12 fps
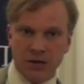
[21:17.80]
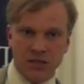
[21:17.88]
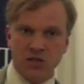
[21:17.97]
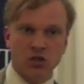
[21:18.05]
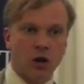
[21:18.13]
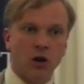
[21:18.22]

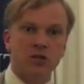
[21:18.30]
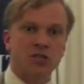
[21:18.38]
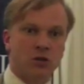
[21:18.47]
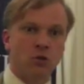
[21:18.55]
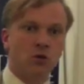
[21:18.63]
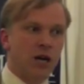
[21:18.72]

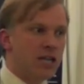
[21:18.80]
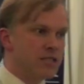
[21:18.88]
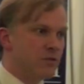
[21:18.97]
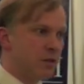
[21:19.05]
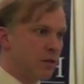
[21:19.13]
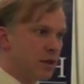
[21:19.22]
stocks and all kinds
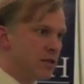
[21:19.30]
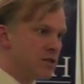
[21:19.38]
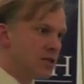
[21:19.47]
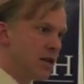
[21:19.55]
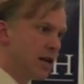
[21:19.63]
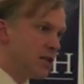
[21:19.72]
of other
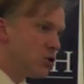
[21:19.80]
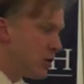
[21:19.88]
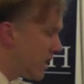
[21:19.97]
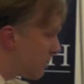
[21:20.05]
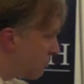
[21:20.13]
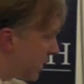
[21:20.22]
things, and you
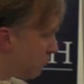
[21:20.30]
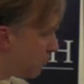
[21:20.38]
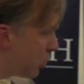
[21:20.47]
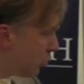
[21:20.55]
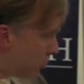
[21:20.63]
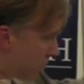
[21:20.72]
get a big
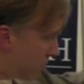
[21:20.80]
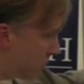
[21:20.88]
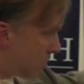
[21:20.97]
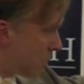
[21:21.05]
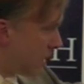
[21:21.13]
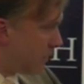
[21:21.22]
boom
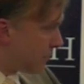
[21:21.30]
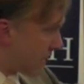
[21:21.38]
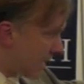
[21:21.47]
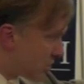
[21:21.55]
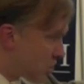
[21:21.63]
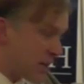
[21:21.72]
in
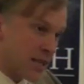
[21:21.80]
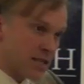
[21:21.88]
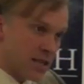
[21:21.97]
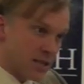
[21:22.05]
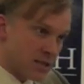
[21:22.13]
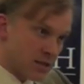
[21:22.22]
financial
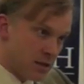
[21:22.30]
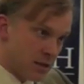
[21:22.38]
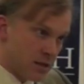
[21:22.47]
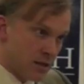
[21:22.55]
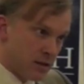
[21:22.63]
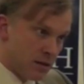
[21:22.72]
assets
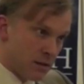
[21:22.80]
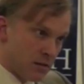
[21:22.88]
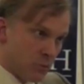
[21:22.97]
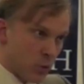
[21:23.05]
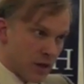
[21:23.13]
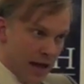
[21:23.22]

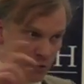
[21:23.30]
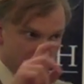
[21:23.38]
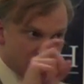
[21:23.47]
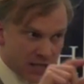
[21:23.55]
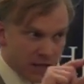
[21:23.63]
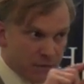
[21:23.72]
without
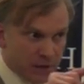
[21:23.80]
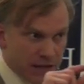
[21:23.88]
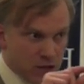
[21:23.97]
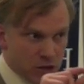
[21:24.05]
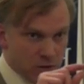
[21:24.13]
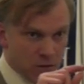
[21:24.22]
getting
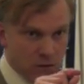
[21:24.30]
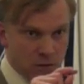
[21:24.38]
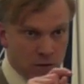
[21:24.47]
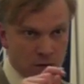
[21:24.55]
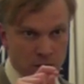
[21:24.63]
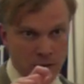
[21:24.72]
inflation.
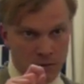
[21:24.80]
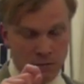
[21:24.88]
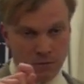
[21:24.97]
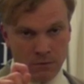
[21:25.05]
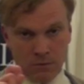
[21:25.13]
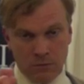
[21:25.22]

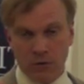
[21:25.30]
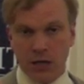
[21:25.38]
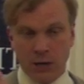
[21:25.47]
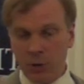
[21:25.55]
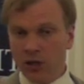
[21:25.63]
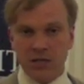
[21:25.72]

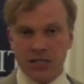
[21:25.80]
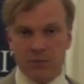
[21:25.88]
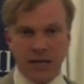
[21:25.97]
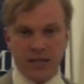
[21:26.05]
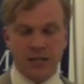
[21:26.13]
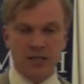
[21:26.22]
And the
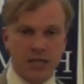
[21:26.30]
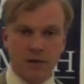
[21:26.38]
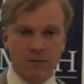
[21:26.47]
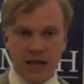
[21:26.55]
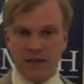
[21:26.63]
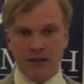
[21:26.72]
policymakers,
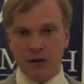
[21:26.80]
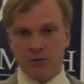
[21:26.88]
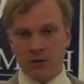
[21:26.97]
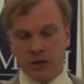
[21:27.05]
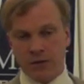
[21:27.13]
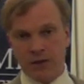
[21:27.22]
if they're
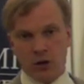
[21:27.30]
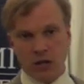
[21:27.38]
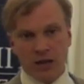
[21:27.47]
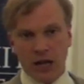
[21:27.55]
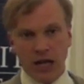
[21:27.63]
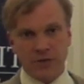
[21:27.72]
not
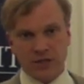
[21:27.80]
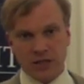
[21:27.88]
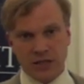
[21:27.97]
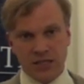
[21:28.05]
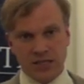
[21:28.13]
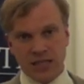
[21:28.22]
alive
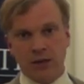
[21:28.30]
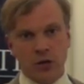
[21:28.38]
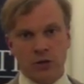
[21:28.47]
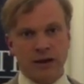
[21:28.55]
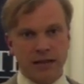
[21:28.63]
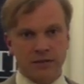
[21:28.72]
to this, they'll
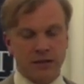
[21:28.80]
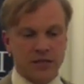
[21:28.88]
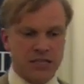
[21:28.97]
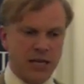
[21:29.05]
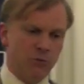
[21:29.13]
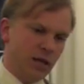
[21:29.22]
look around and they'll
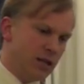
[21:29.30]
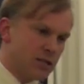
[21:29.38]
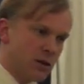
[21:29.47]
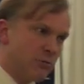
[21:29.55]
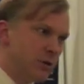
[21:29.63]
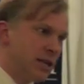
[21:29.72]
say, well, there's
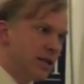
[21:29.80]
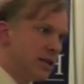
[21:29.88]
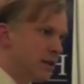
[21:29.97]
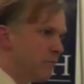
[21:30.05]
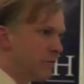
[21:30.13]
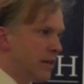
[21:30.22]
not really
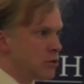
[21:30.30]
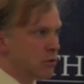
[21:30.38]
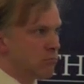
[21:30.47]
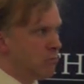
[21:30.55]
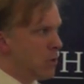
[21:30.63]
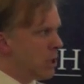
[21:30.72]
any
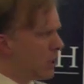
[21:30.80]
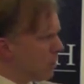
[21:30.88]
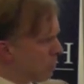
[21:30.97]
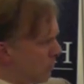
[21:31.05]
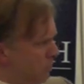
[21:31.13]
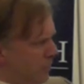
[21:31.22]
inflation.
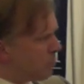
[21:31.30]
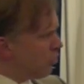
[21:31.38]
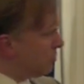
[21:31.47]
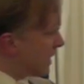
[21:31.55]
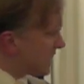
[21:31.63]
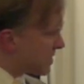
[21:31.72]
Got a big
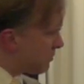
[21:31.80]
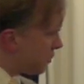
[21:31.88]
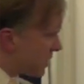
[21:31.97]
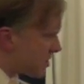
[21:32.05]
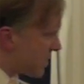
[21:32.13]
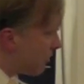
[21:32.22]
boom in asset
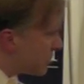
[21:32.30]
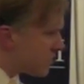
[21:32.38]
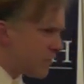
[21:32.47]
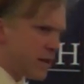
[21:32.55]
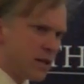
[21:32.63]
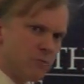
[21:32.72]
prices, everyone's
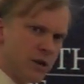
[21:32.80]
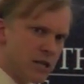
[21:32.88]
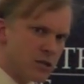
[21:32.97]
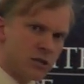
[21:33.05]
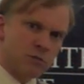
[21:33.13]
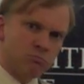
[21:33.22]
feeling
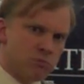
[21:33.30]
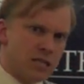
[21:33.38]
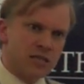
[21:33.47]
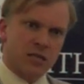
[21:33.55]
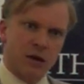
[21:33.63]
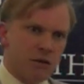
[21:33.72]
rich,
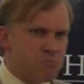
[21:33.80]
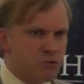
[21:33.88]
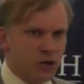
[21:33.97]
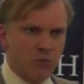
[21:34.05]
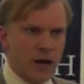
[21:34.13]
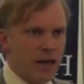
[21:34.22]
things are going
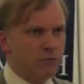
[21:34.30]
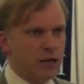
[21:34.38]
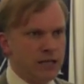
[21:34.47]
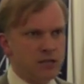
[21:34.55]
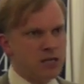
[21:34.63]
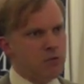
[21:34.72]
pretty well,
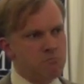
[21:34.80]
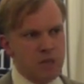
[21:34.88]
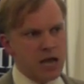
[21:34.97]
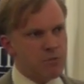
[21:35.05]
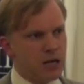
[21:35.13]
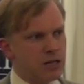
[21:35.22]
right? So
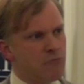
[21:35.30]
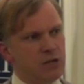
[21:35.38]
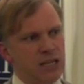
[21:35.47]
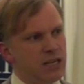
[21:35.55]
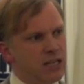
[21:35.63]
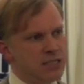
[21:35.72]
maybe I don't
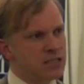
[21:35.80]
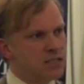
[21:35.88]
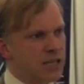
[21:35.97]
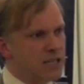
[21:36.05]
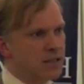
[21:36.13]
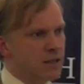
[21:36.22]
really need to
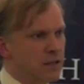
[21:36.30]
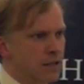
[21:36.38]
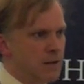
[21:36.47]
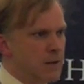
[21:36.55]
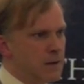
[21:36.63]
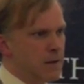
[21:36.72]
tighten.
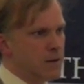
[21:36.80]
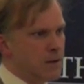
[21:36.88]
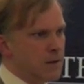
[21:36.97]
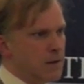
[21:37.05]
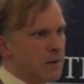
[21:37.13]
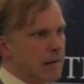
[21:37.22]

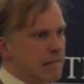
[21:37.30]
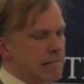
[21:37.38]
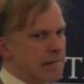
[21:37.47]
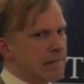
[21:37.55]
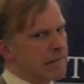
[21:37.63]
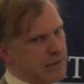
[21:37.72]

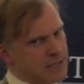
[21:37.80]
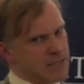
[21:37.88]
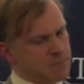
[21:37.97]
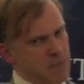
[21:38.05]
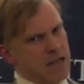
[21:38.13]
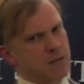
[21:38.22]
And of course,
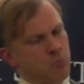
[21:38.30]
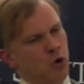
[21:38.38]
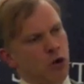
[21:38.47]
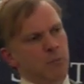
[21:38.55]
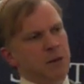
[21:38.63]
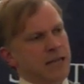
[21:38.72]
it's made
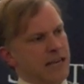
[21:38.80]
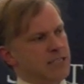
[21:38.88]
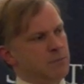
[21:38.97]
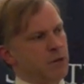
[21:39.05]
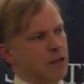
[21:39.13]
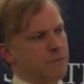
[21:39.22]
more
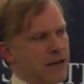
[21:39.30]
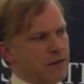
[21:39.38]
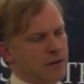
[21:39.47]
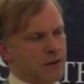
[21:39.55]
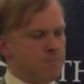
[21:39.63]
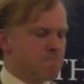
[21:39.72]
complicated by the
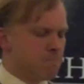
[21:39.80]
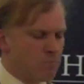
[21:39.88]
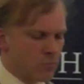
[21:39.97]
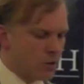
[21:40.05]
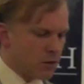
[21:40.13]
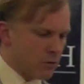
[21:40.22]
fact that,
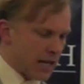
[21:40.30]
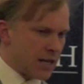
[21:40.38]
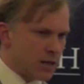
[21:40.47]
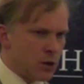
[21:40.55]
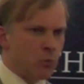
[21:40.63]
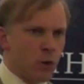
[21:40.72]

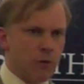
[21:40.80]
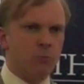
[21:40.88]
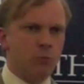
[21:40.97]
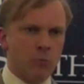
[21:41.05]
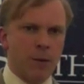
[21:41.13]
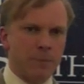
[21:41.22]
okay,
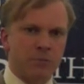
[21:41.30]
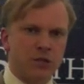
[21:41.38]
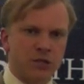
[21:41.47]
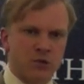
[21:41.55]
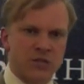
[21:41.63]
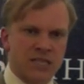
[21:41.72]
when
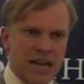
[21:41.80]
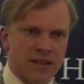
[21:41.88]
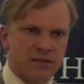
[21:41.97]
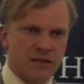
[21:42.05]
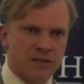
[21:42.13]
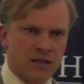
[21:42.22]
people do
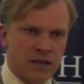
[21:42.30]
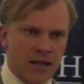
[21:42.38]
standard